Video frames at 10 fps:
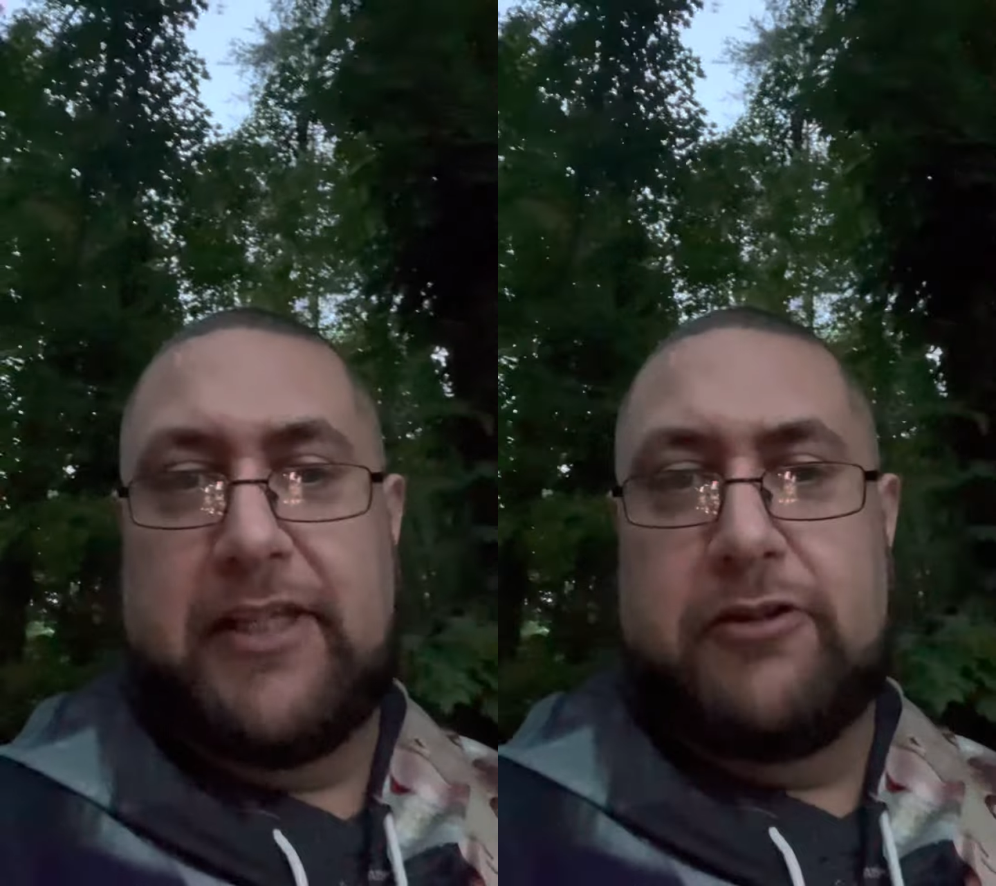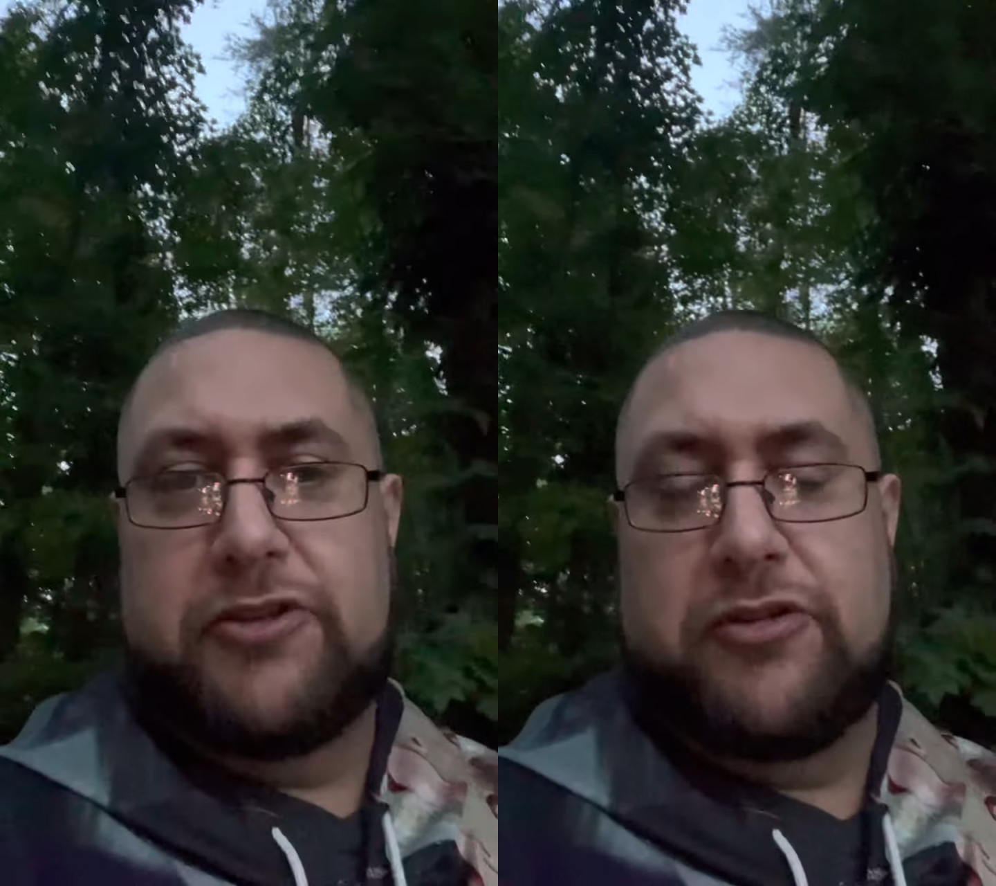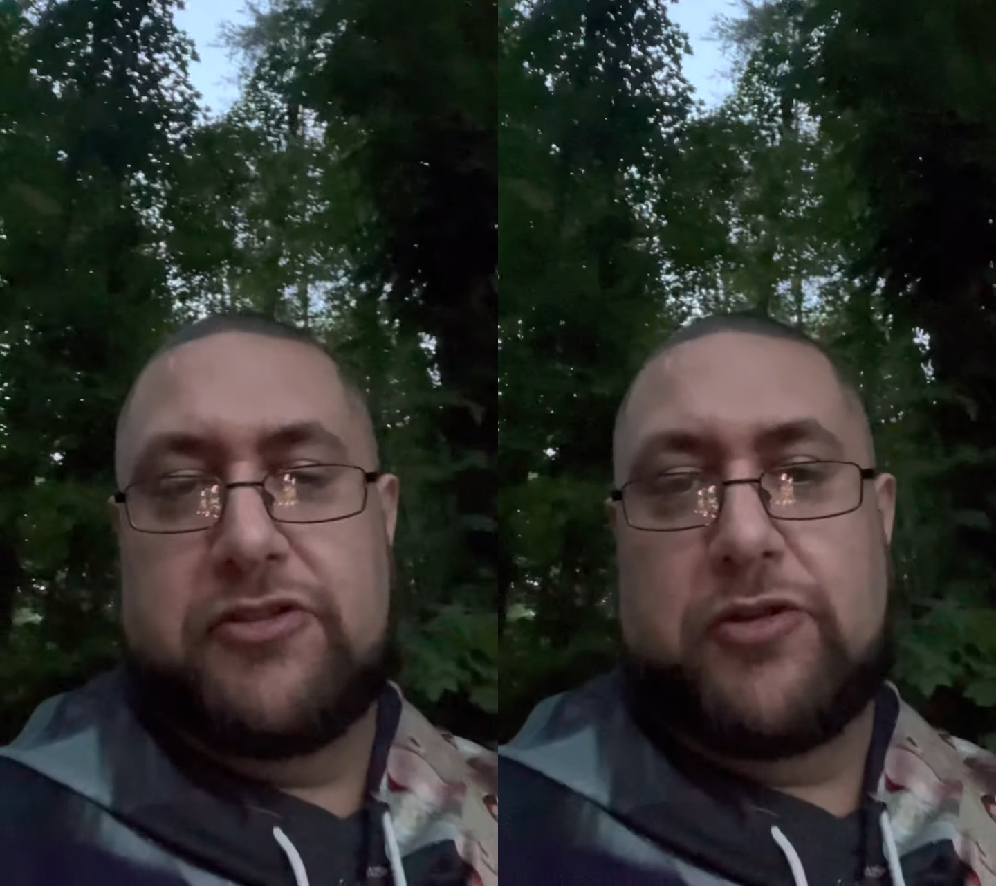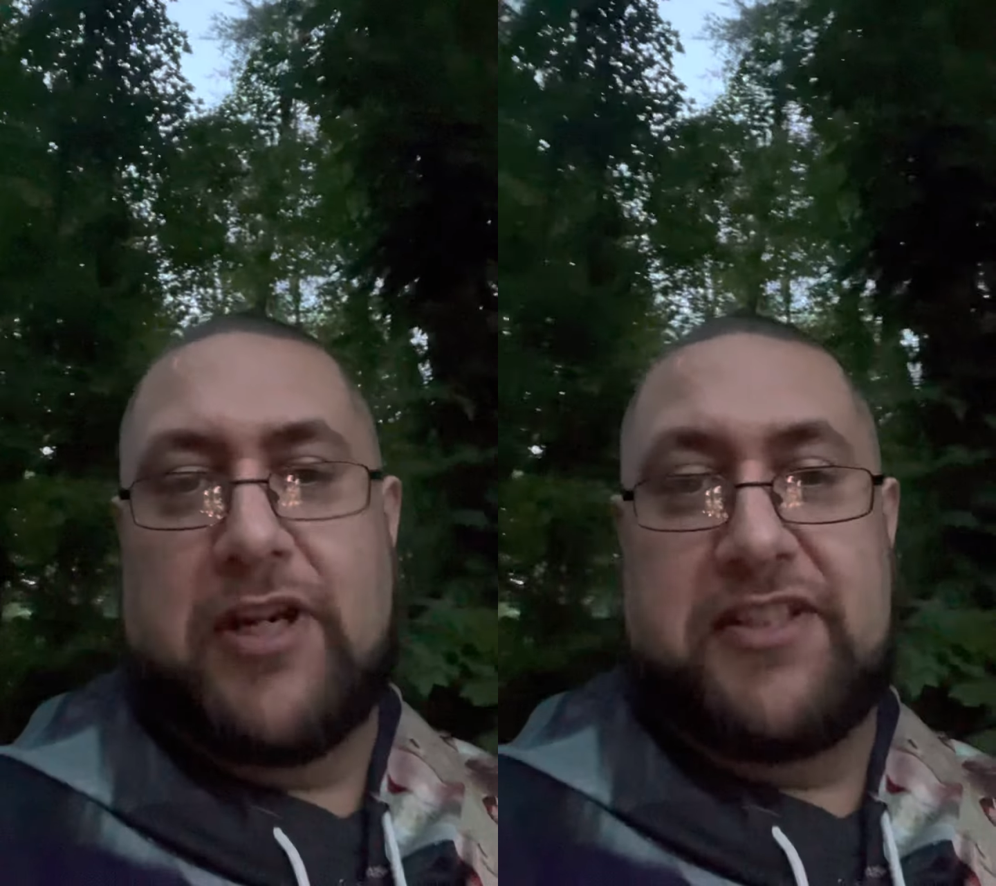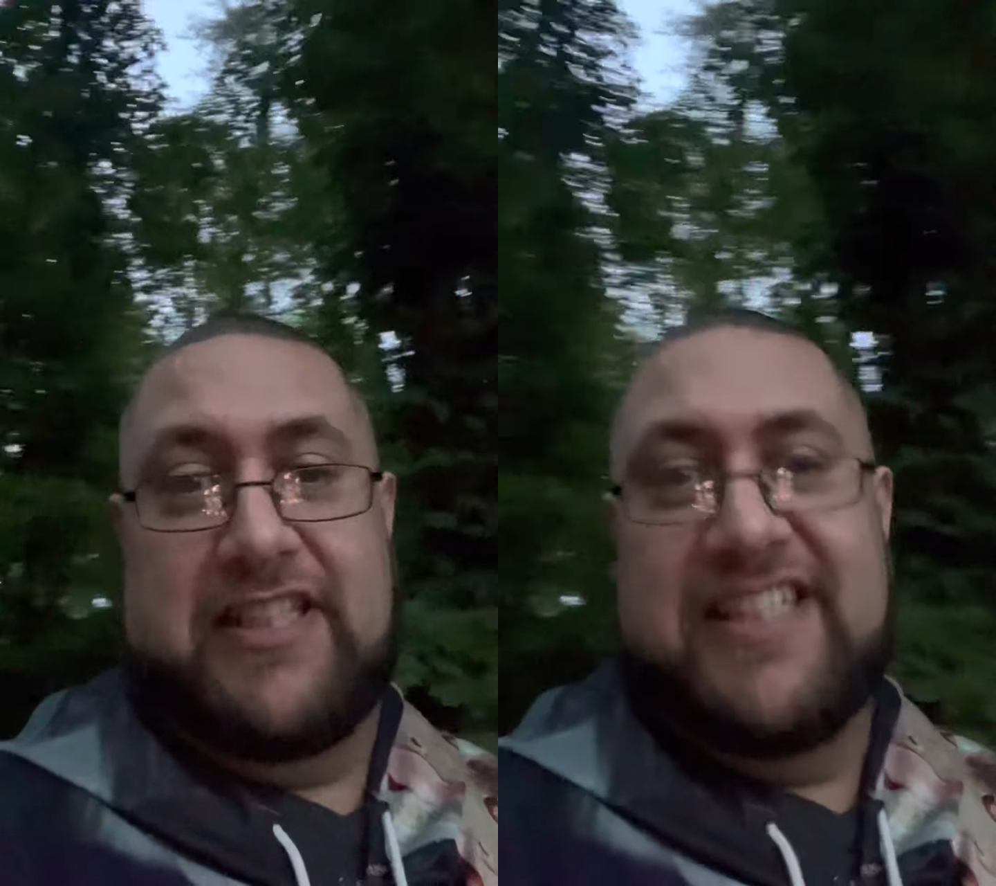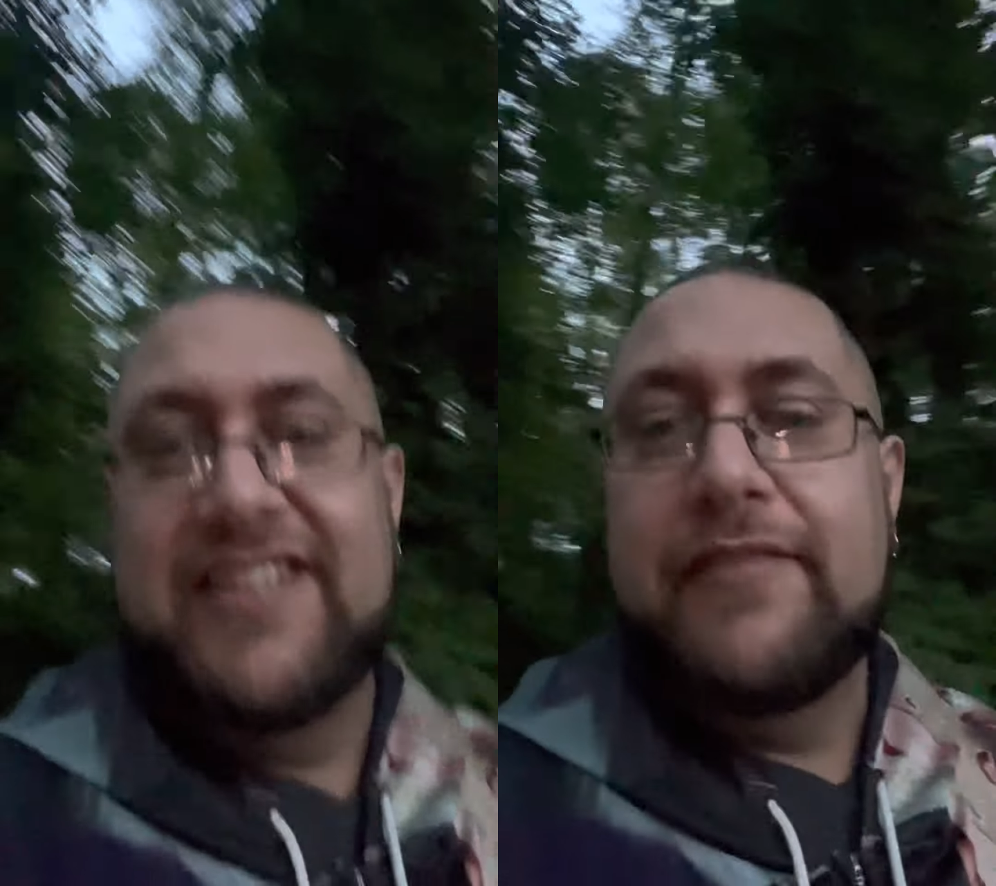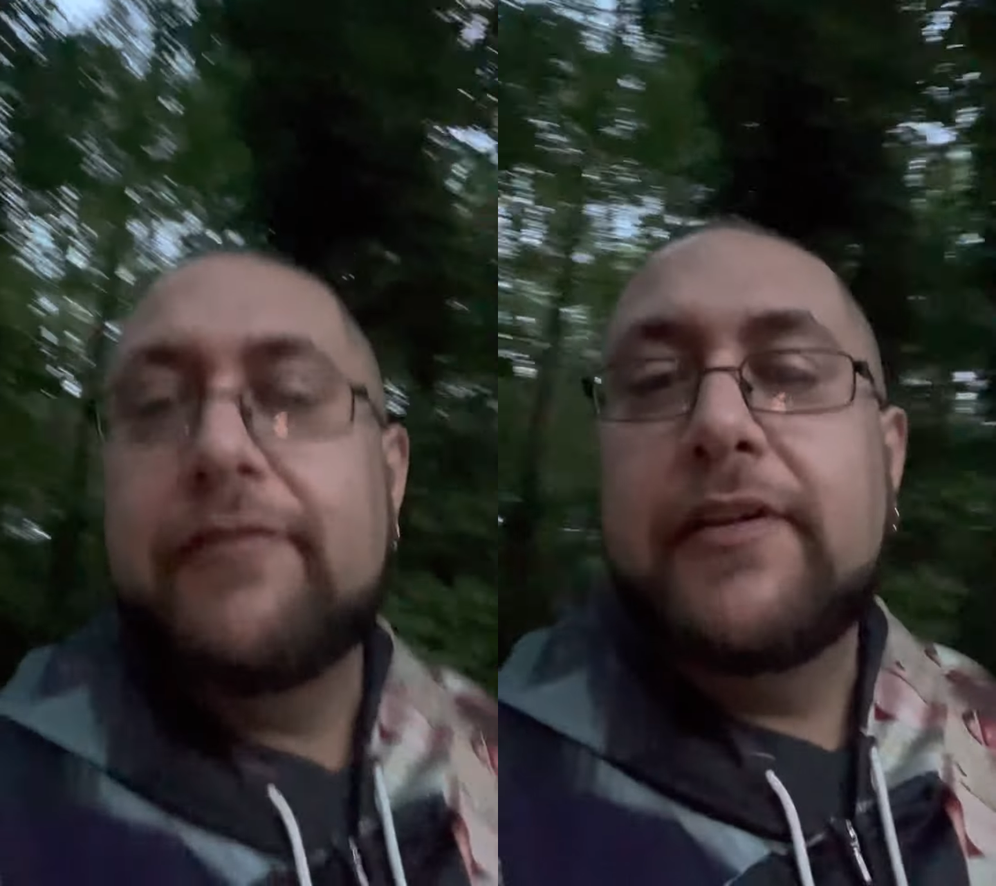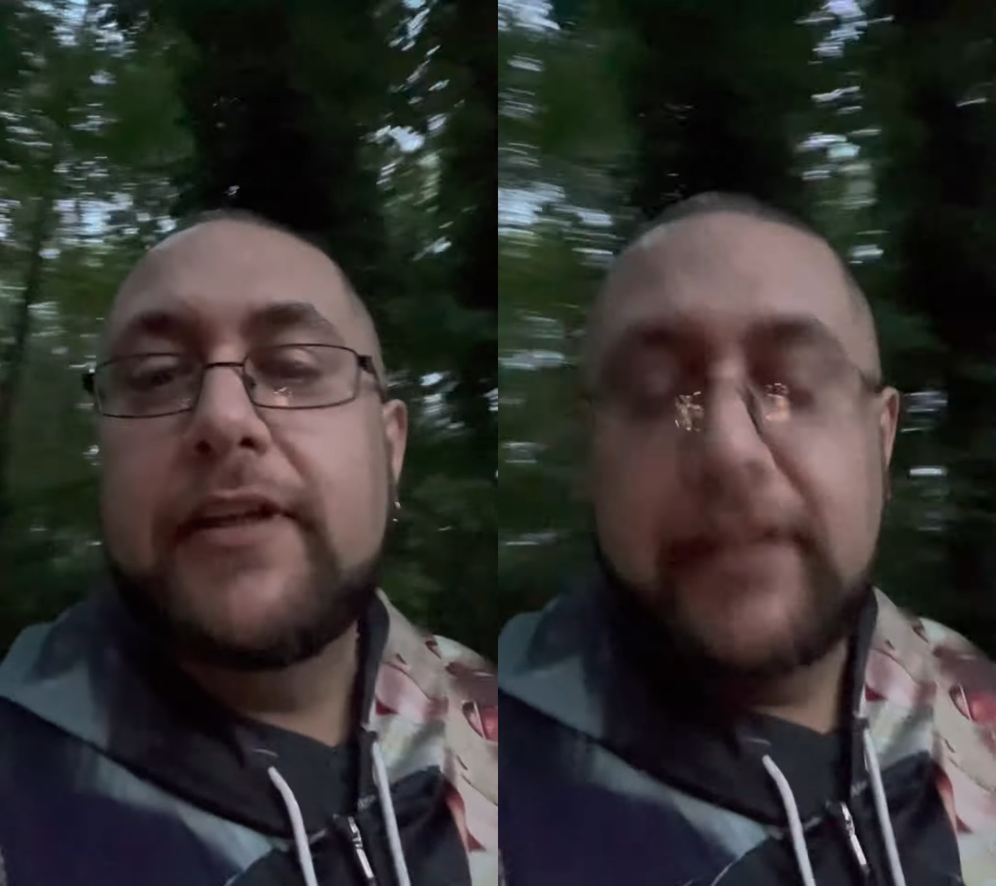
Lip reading: He was just trying to live.